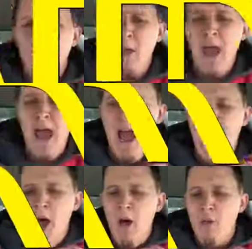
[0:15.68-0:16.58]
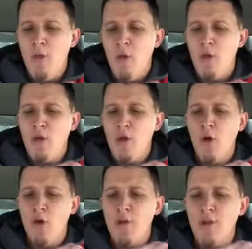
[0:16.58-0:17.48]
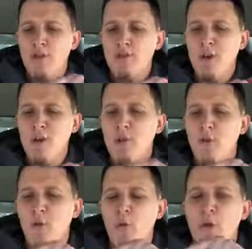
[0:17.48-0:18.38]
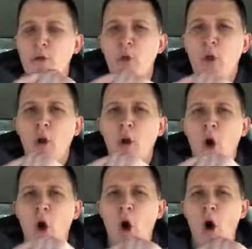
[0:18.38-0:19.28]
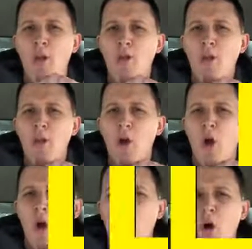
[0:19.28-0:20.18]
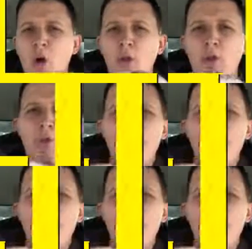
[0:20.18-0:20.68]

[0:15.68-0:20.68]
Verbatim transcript: Yeah, the you know these are three. They're all the all